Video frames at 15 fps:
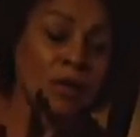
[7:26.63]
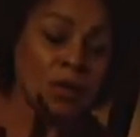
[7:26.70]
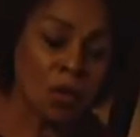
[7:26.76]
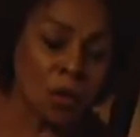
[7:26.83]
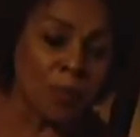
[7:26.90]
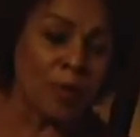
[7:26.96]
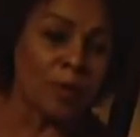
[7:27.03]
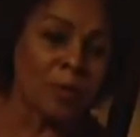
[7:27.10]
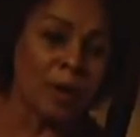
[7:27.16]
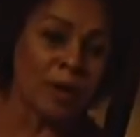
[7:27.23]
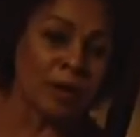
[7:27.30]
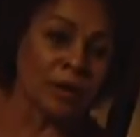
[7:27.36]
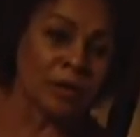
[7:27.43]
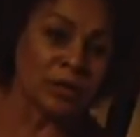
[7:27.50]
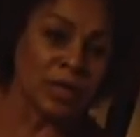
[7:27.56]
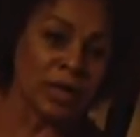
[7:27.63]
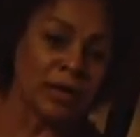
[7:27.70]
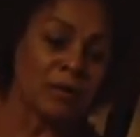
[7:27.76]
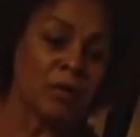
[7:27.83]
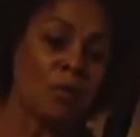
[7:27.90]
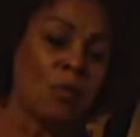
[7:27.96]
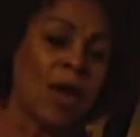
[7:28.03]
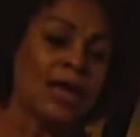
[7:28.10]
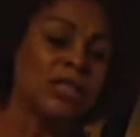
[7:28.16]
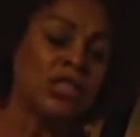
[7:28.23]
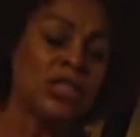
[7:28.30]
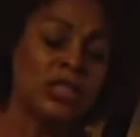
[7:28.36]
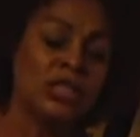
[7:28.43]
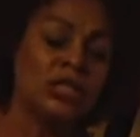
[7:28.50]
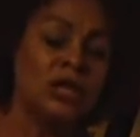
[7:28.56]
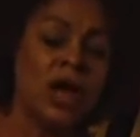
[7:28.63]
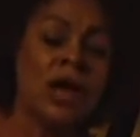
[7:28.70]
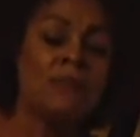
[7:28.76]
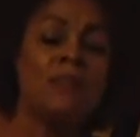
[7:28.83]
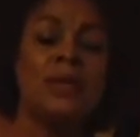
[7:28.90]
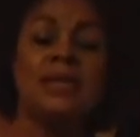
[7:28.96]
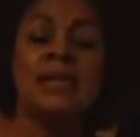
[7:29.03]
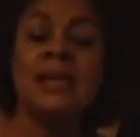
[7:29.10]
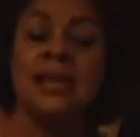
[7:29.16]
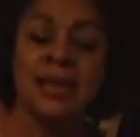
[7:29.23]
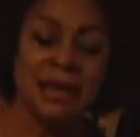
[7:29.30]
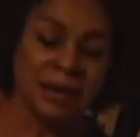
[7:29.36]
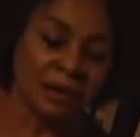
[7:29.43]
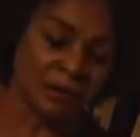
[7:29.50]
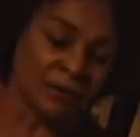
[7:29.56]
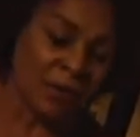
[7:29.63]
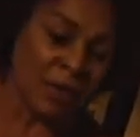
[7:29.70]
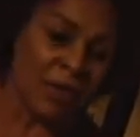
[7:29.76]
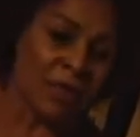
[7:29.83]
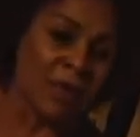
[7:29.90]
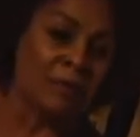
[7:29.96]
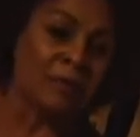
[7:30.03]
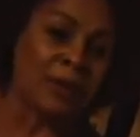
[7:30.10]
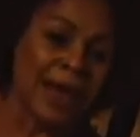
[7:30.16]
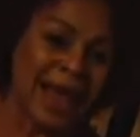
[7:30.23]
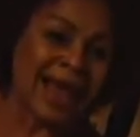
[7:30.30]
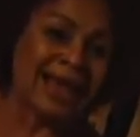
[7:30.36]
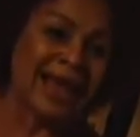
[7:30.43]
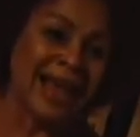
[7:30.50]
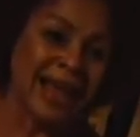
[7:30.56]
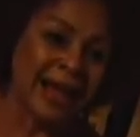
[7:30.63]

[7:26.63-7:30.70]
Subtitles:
corporate America type, why she did not believe that good